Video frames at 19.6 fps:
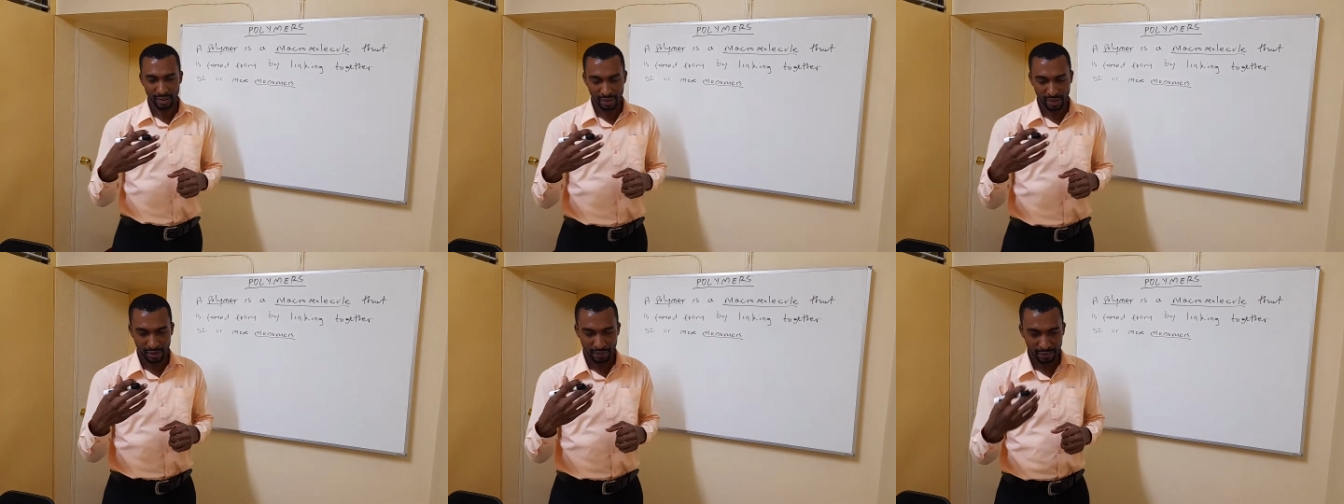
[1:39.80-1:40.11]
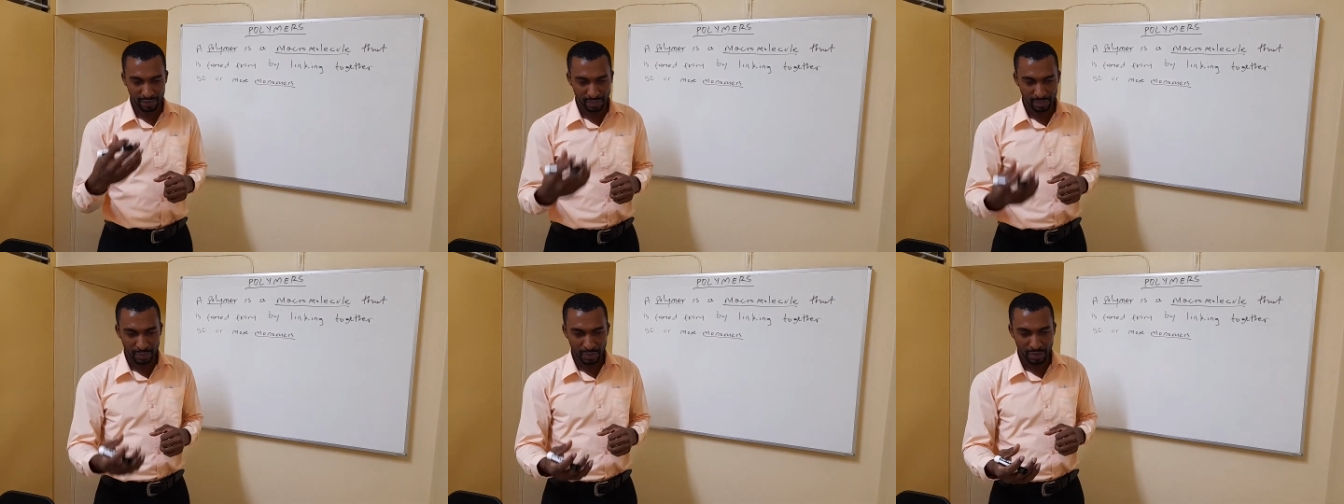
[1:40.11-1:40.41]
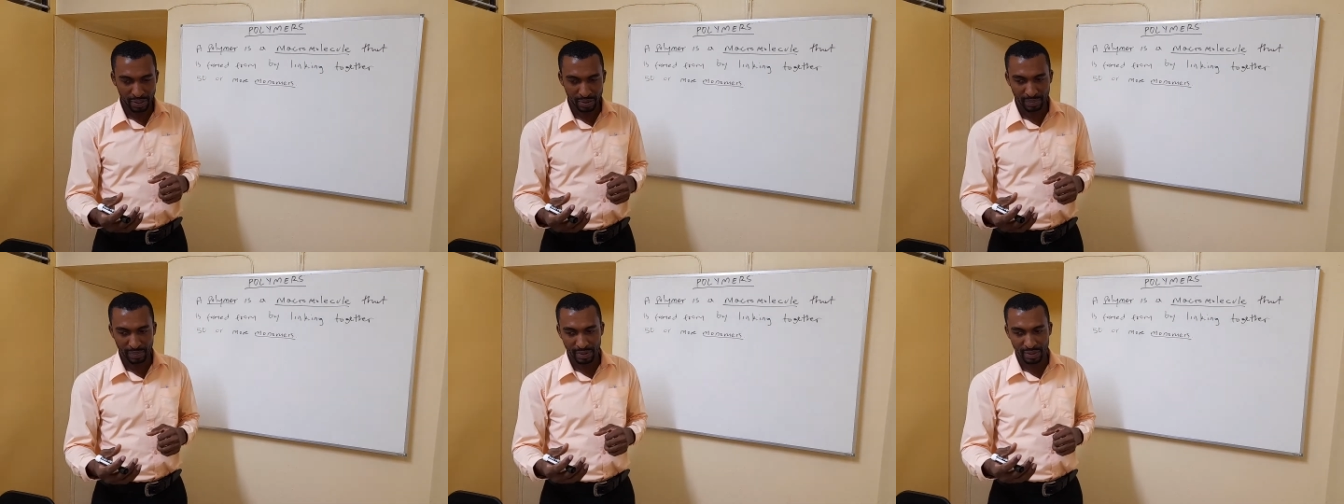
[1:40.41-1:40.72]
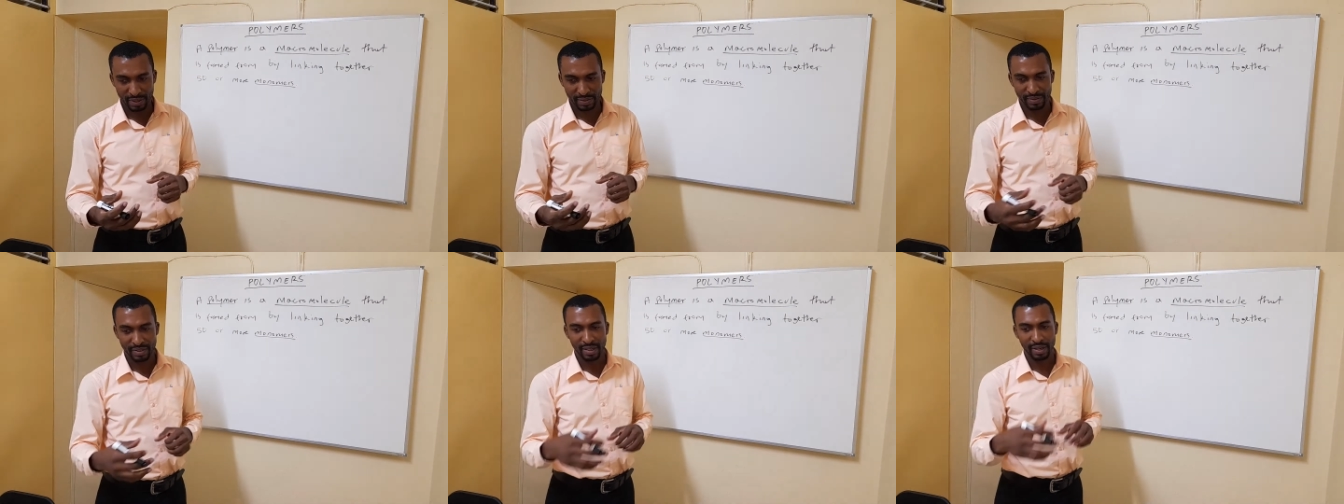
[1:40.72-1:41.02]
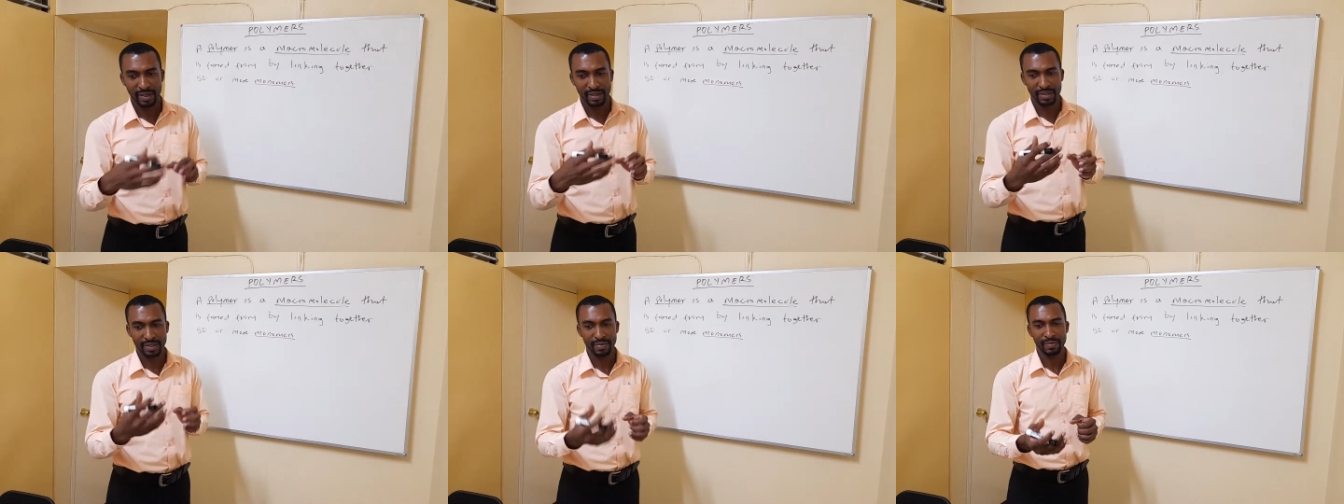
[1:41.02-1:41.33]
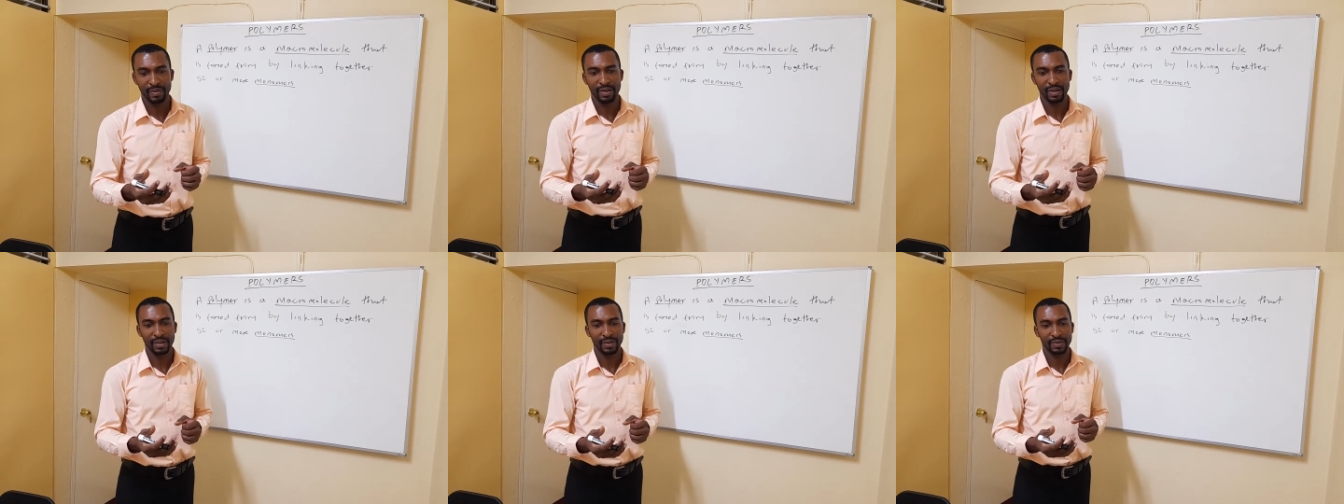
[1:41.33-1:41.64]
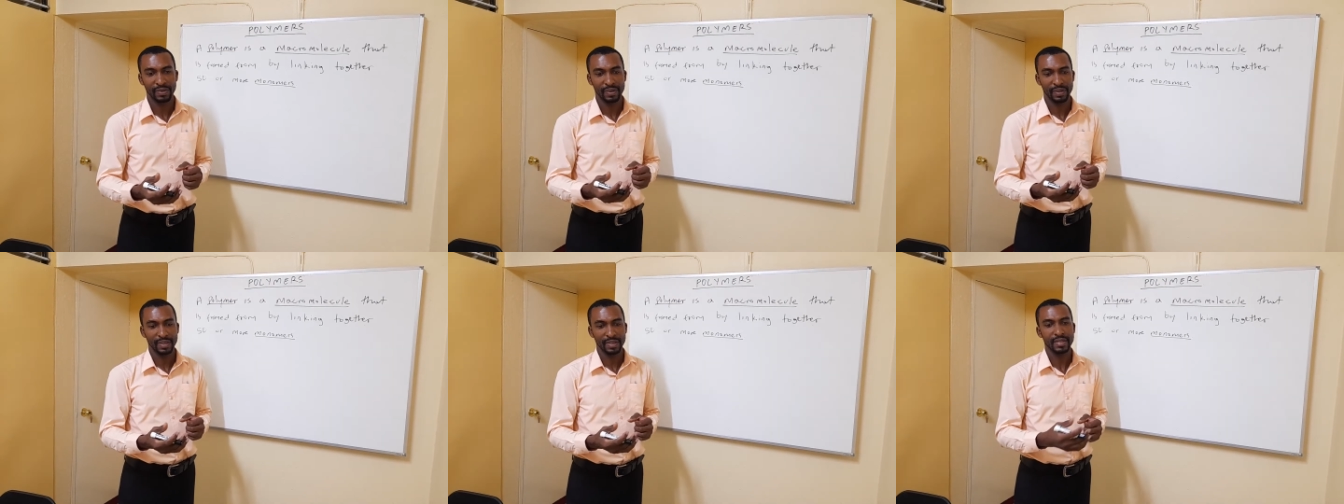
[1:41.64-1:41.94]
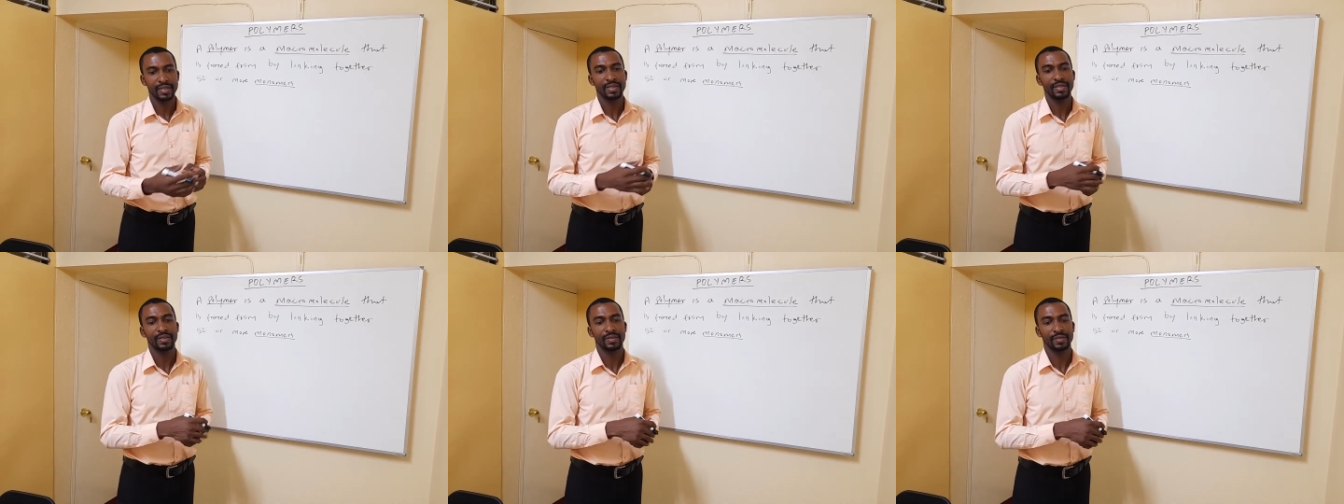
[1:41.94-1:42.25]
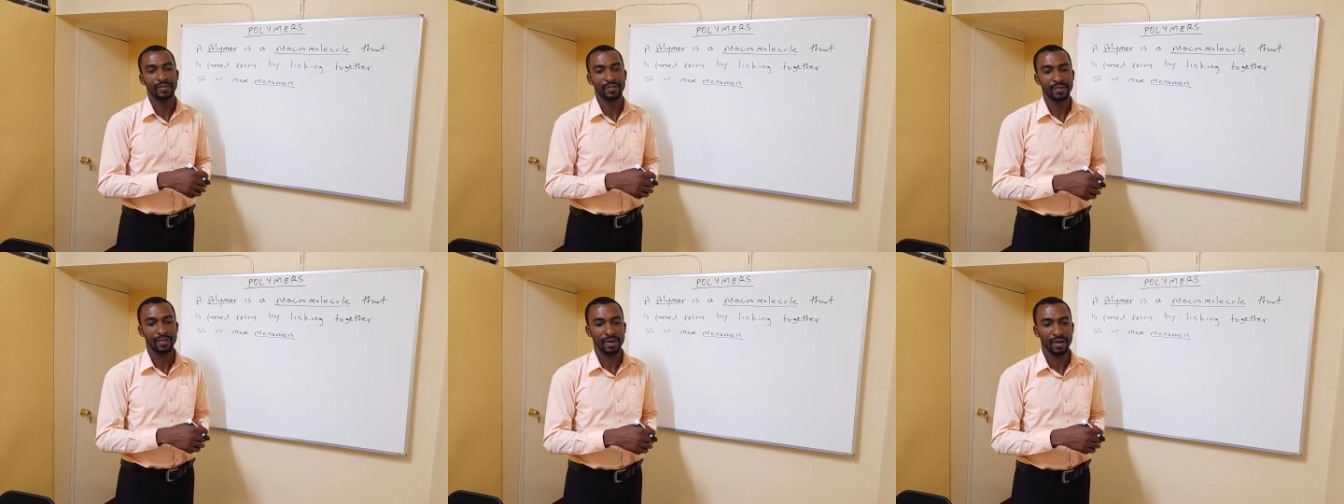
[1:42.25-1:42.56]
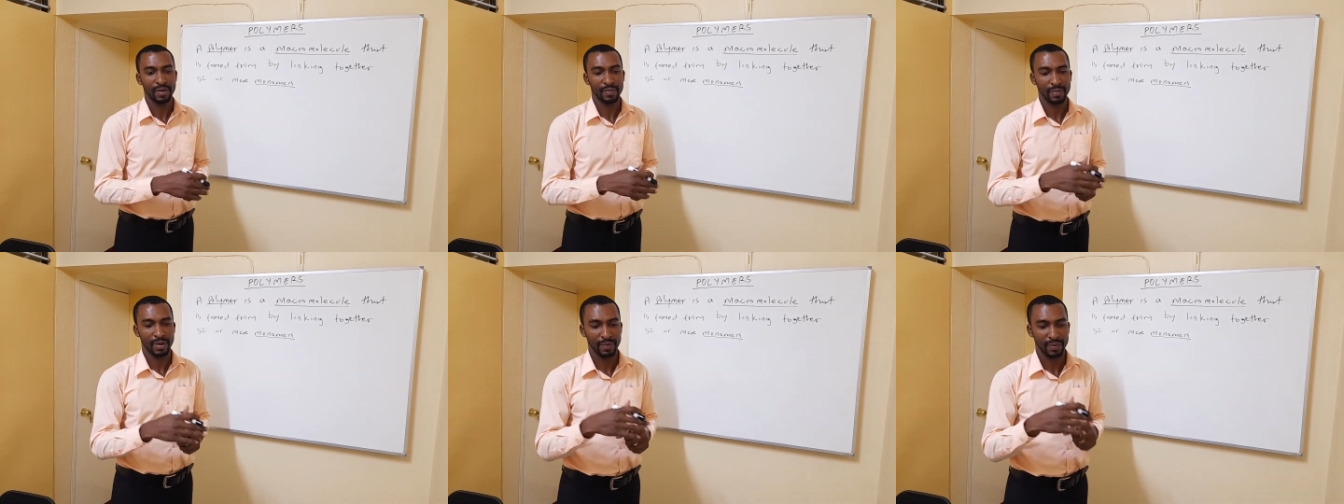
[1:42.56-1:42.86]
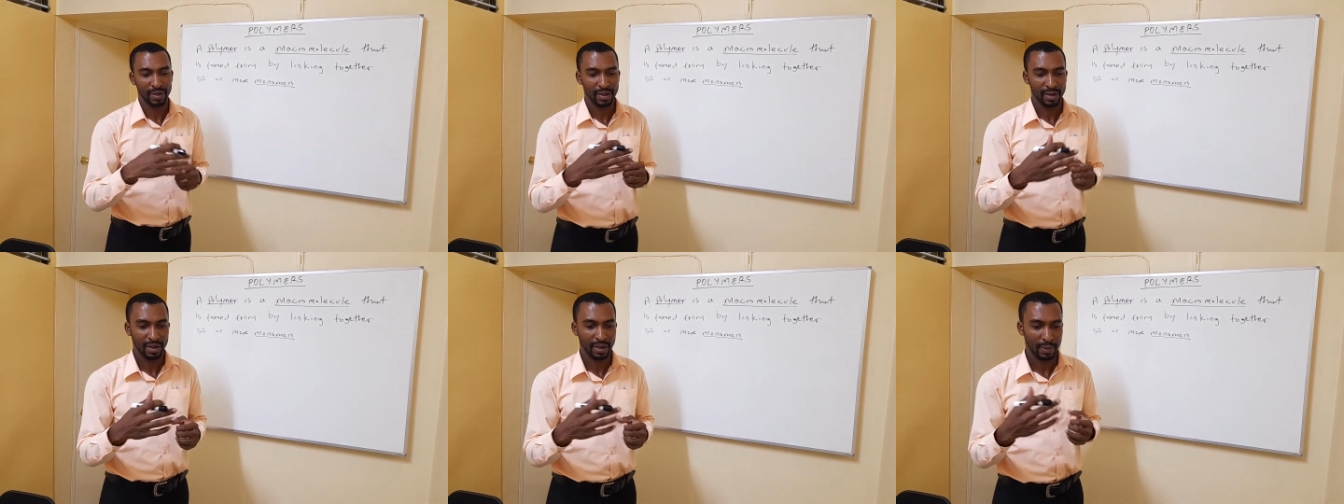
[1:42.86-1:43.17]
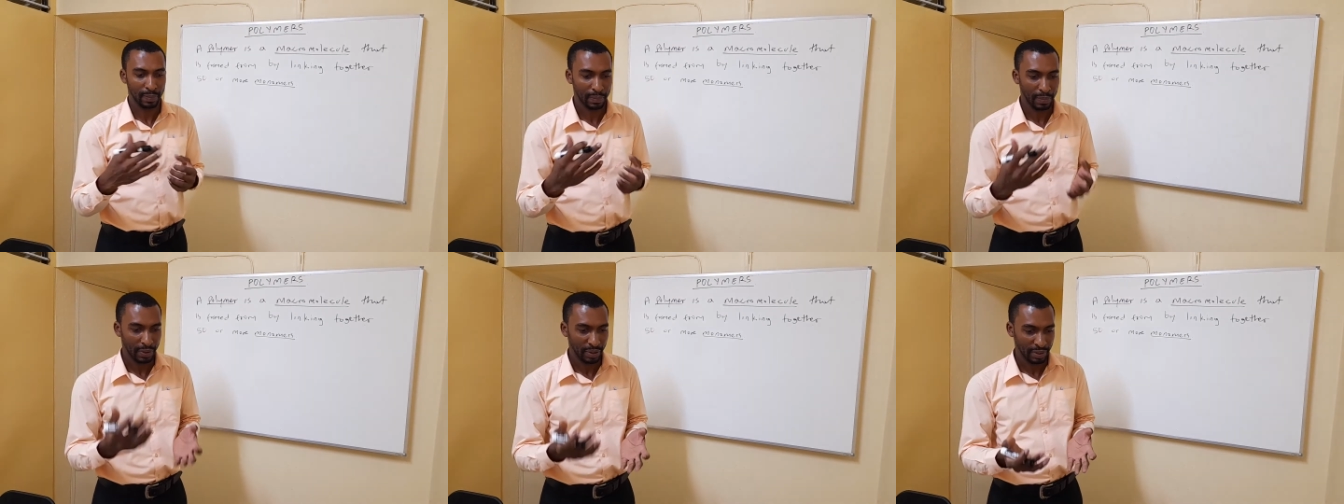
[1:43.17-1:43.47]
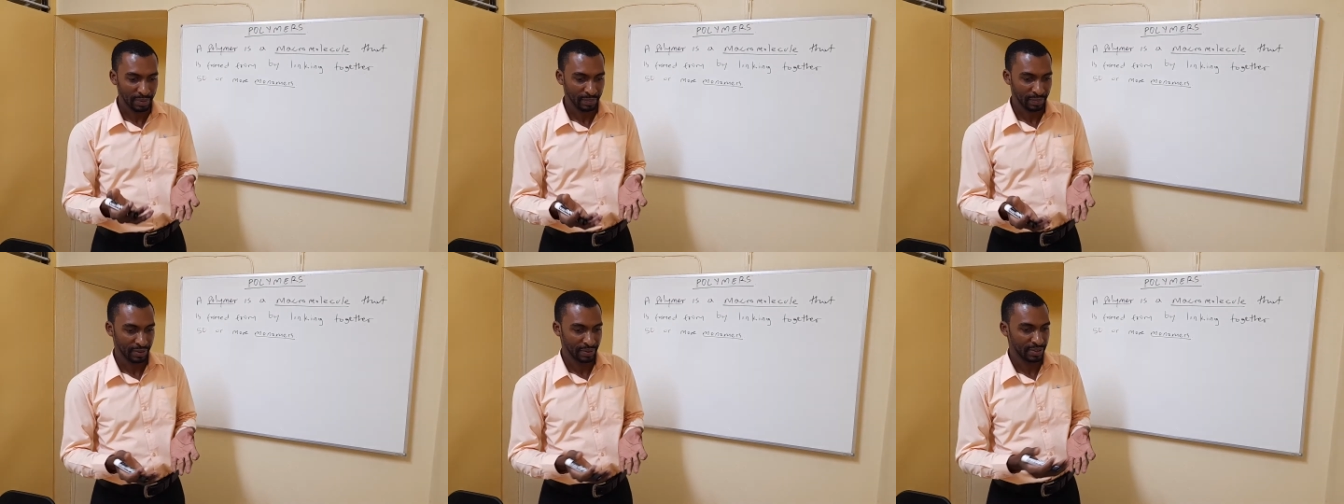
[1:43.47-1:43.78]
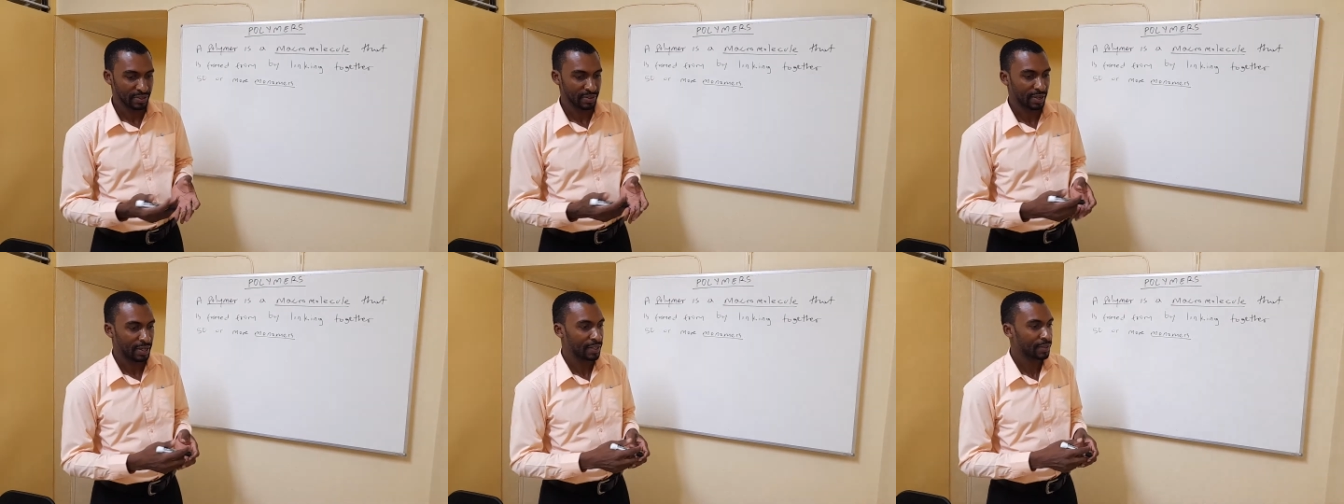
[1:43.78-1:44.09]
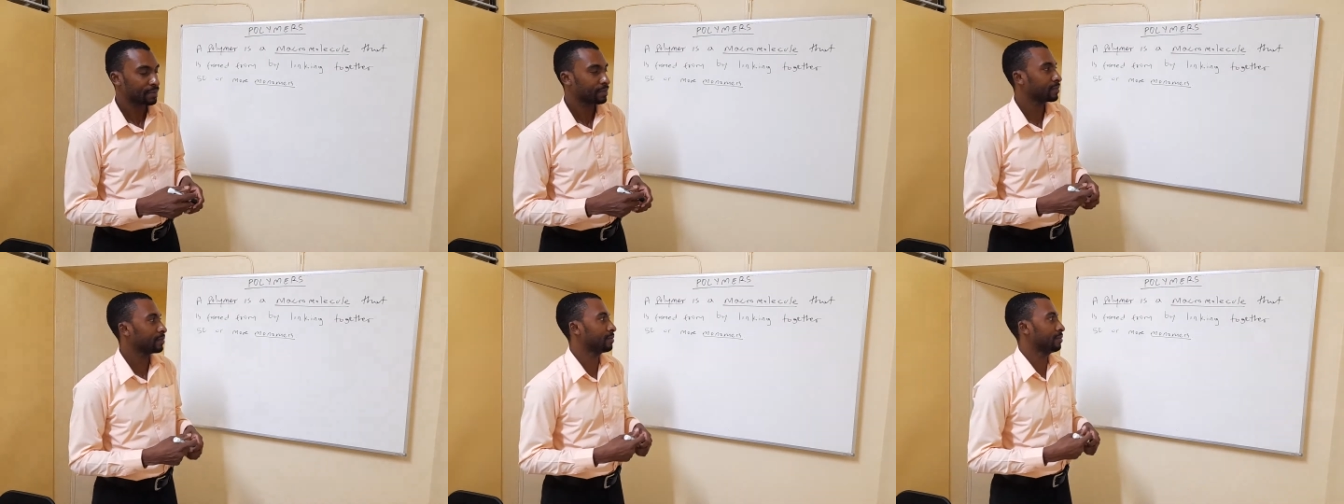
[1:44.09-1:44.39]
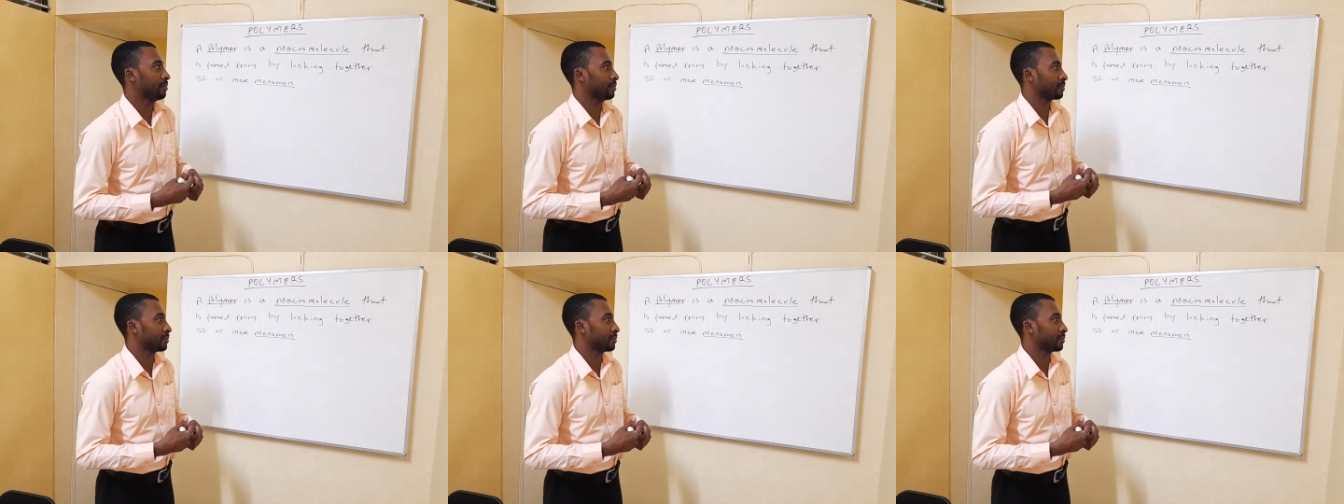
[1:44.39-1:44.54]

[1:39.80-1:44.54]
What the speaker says: of the monomers, which are the small units, to form what we call polymers, right?